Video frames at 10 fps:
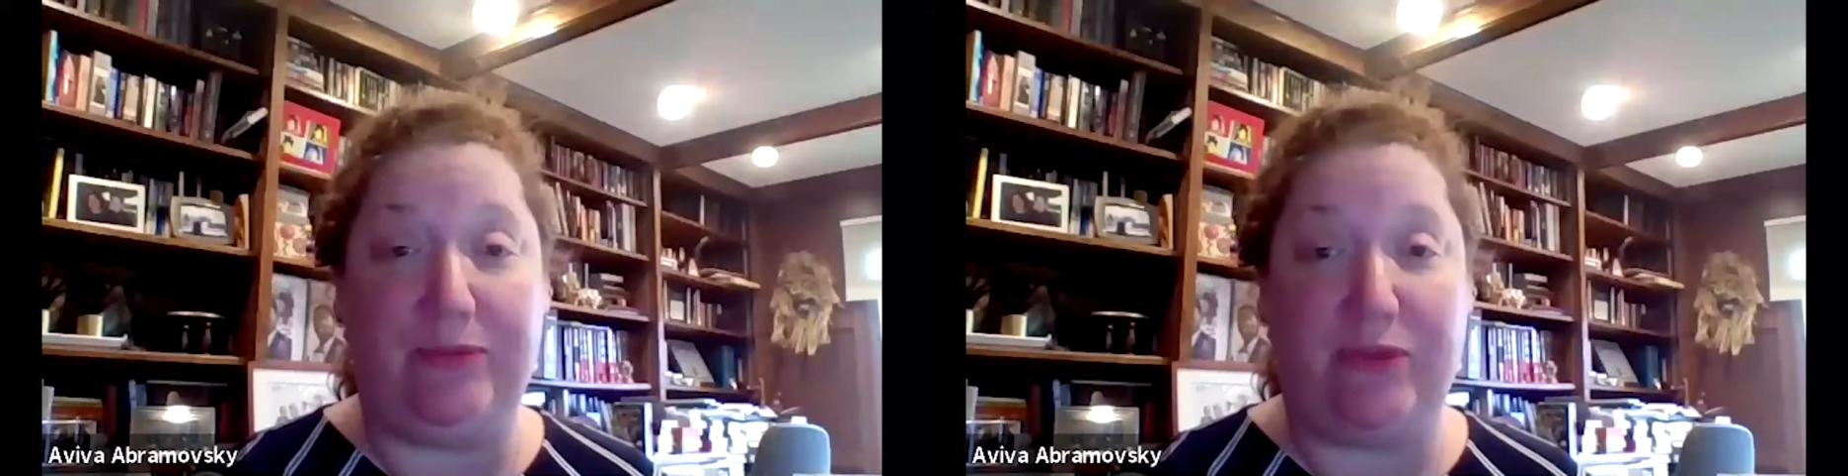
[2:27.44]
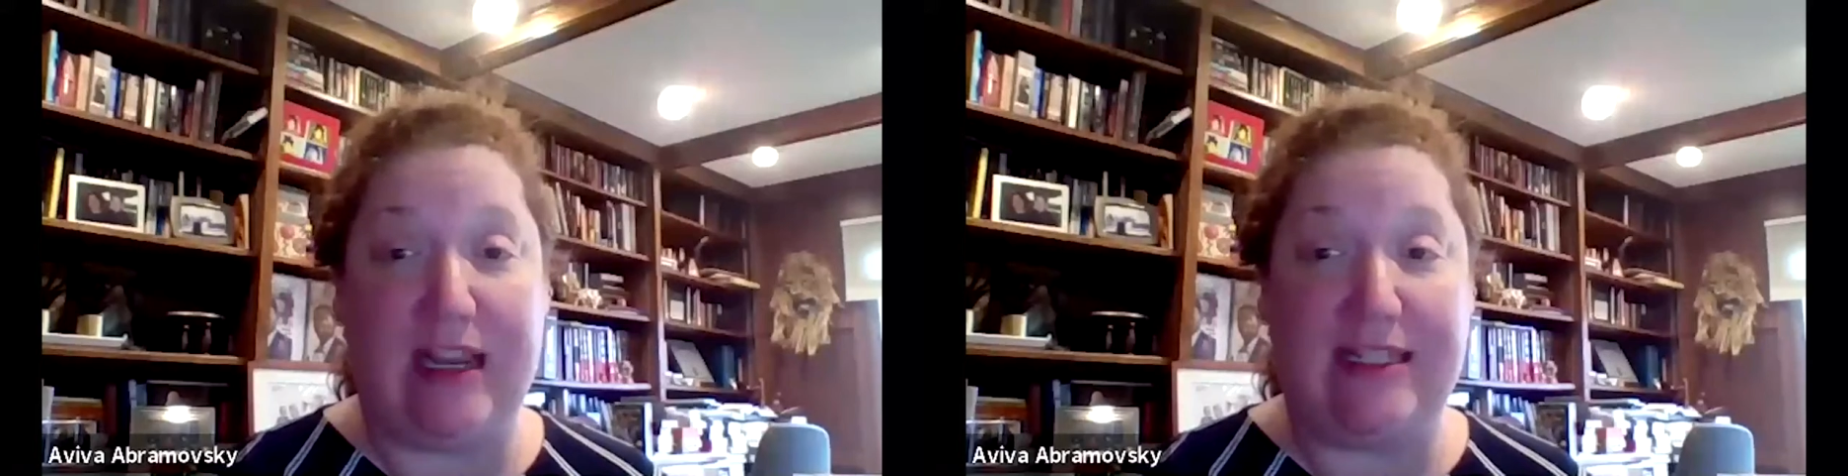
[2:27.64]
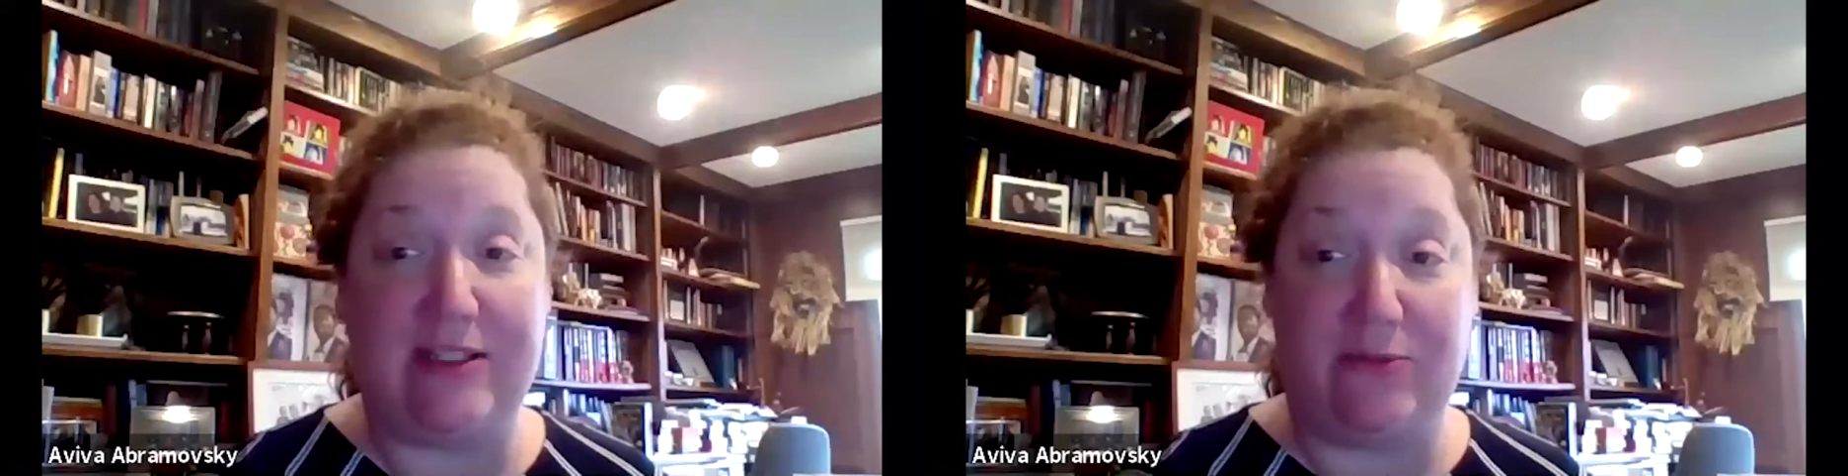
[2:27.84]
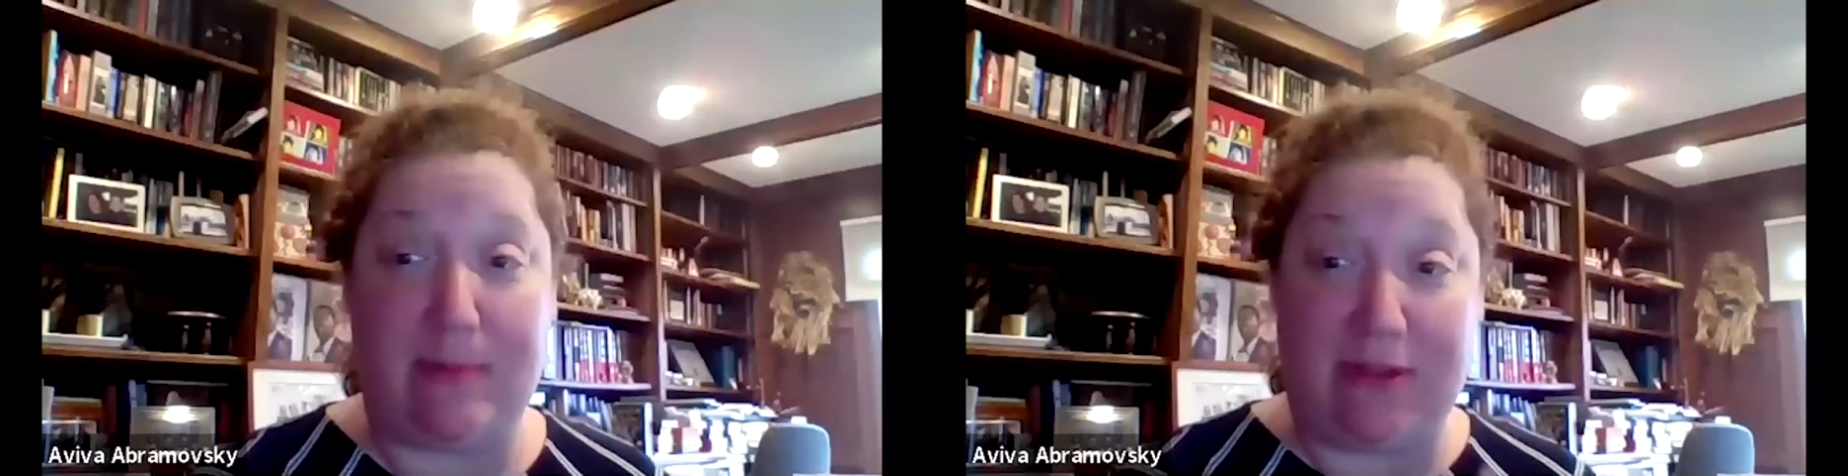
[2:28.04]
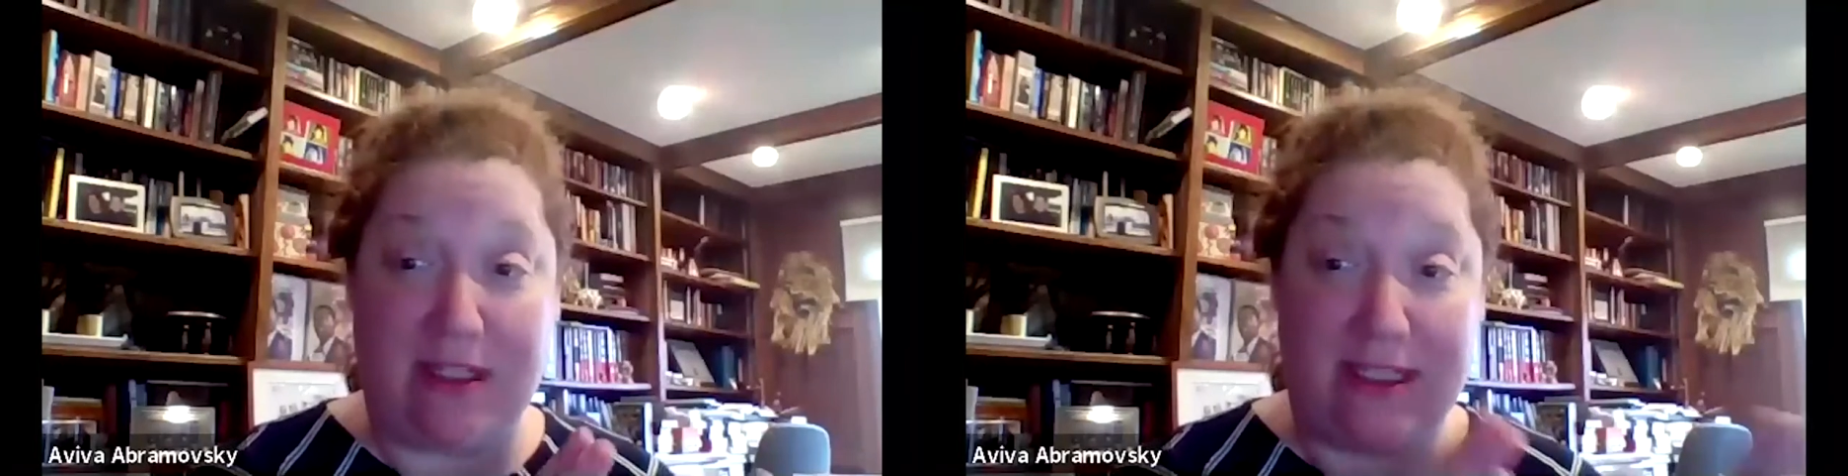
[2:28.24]
phrase
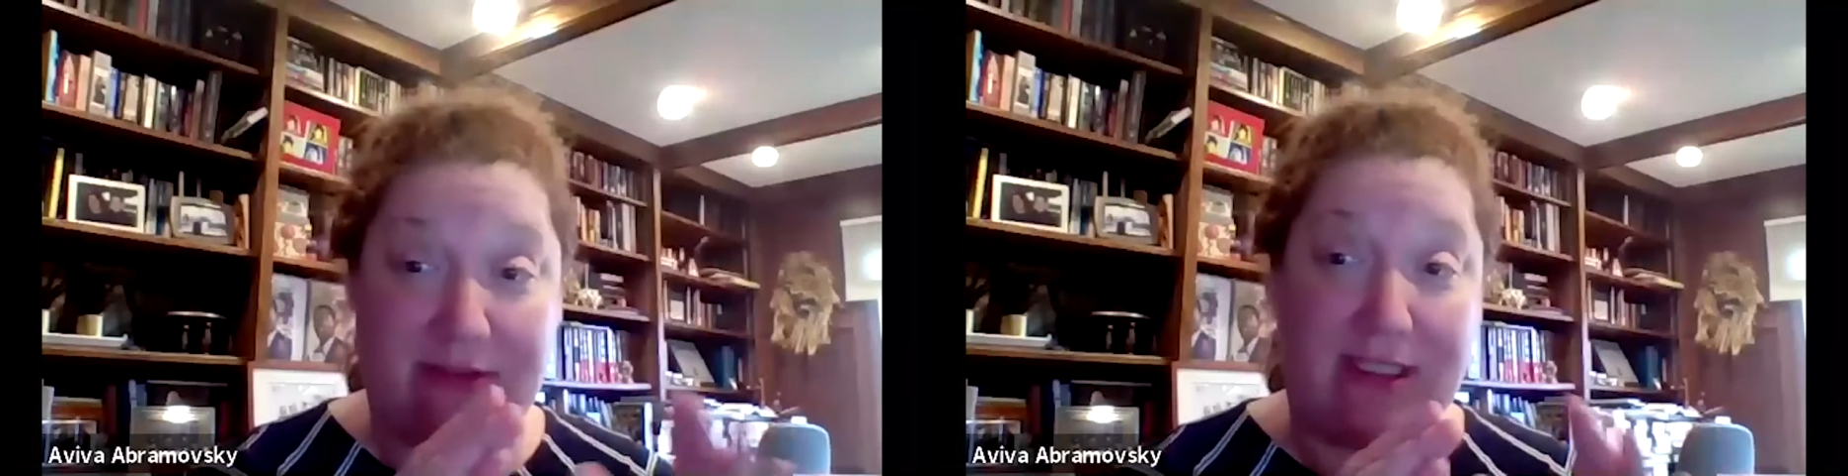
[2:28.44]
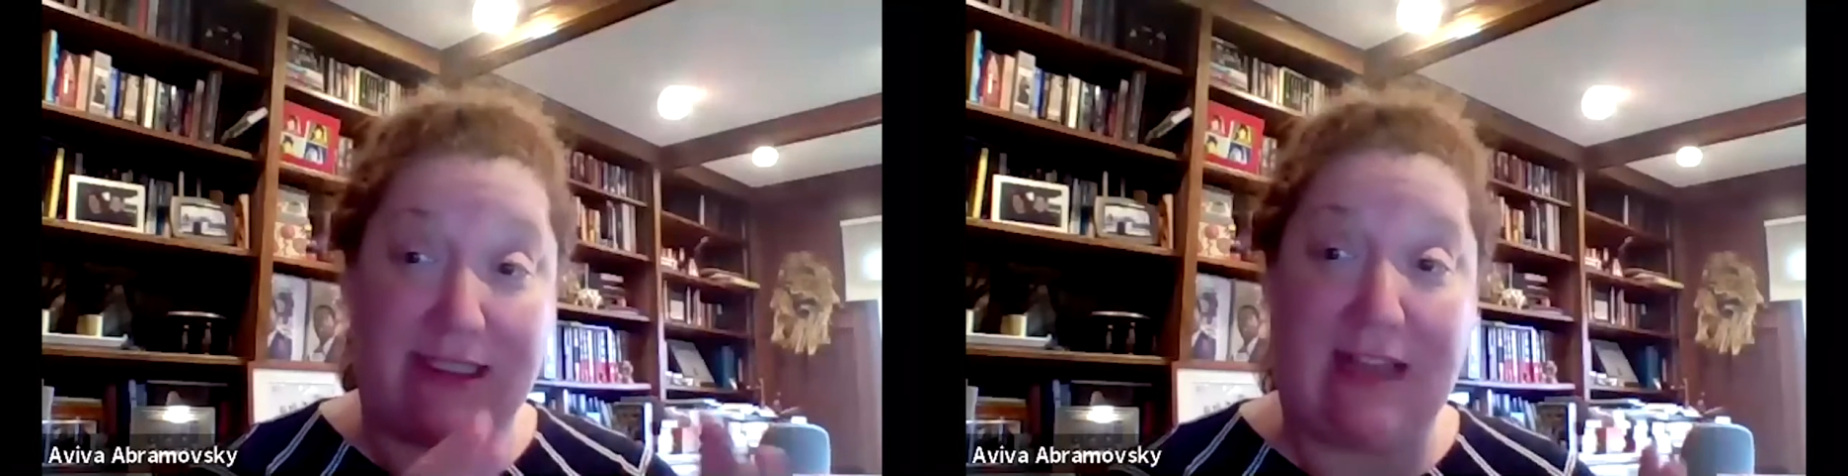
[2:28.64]
about the different